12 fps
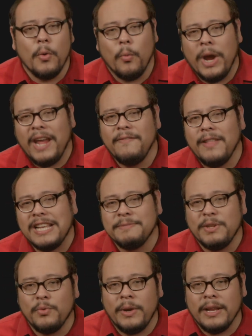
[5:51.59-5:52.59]
wavelengths
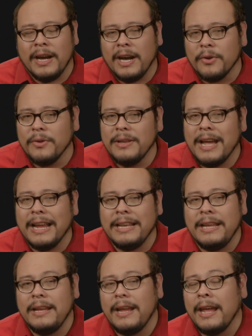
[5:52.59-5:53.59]
between
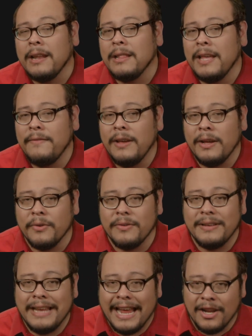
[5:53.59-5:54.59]
190 and
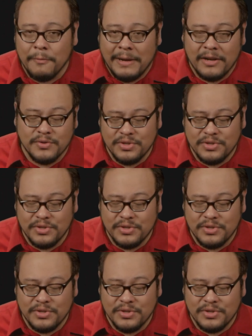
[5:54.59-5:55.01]
1100 nanometers,